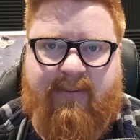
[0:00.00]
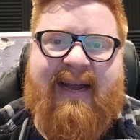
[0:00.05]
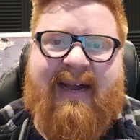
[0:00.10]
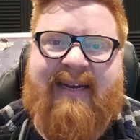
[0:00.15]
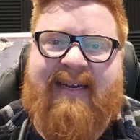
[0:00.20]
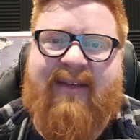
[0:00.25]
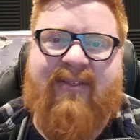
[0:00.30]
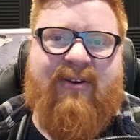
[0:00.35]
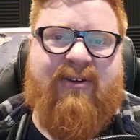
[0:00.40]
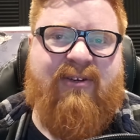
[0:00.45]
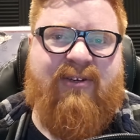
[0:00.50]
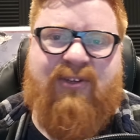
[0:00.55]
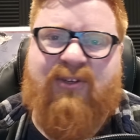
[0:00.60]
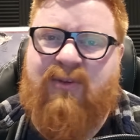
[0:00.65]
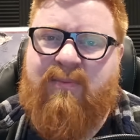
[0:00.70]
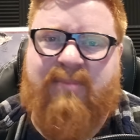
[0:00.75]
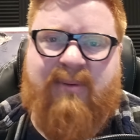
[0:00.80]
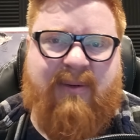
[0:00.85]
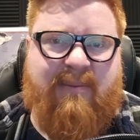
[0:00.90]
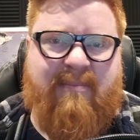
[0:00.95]
Another
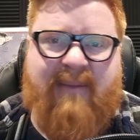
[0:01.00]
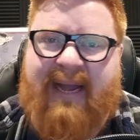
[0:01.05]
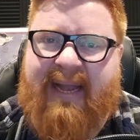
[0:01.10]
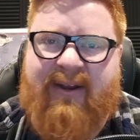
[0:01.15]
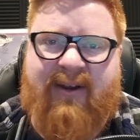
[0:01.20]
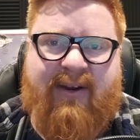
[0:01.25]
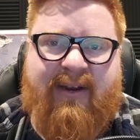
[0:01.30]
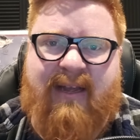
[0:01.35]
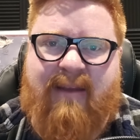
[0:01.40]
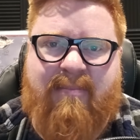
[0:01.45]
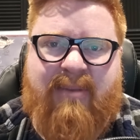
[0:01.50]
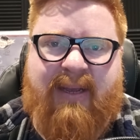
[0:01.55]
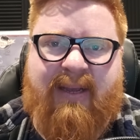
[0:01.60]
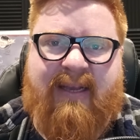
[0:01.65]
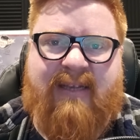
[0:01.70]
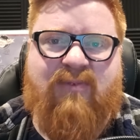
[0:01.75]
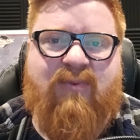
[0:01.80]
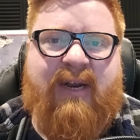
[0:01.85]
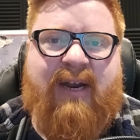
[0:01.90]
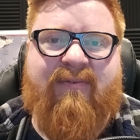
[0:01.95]
super minor nitpick
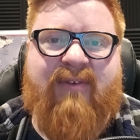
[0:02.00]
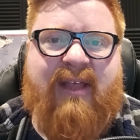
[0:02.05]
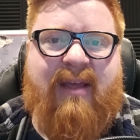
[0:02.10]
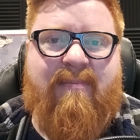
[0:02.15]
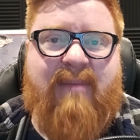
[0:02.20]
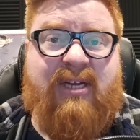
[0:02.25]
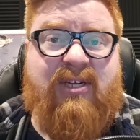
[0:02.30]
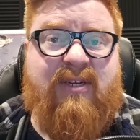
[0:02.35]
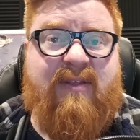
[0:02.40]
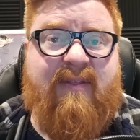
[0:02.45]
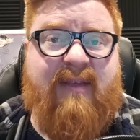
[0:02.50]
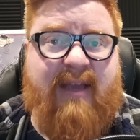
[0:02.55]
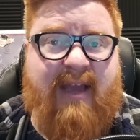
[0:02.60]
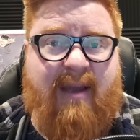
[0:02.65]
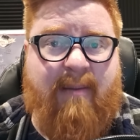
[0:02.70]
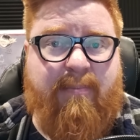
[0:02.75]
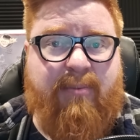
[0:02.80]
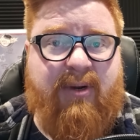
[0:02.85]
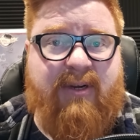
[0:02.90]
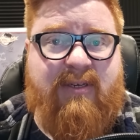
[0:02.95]
is whenever they mention the
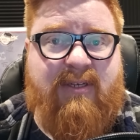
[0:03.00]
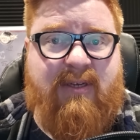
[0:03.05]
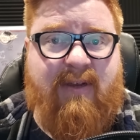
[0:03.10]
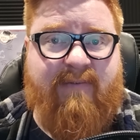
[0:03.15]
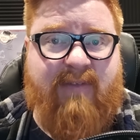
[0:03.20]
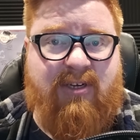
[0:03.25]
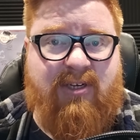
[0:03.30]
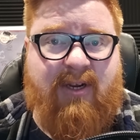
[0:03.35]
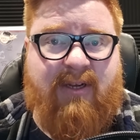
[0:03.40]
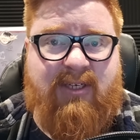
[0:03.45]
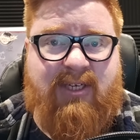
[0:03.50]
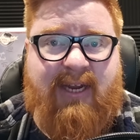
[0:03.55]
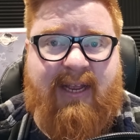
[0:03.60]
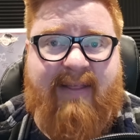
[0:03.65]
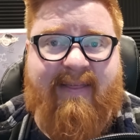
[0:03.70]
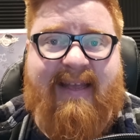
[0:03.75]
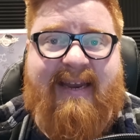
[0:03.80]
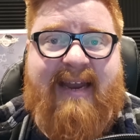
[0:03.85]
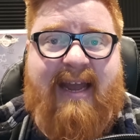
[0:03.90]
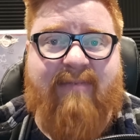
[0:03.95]
Empress of the Shanchan,
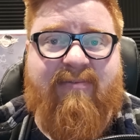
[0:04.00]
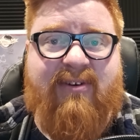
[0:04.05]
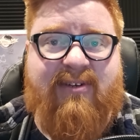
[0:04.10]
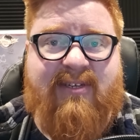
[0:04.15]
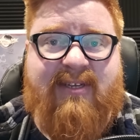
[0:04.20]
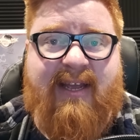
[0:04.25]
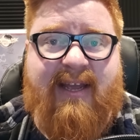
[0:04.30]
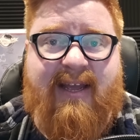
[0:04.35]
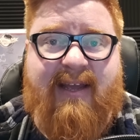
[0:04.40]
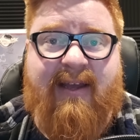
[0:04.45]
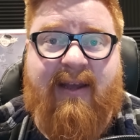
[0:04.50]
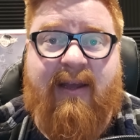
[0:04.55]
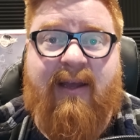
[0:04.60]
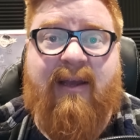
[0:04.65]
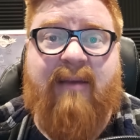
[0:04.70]
they never say,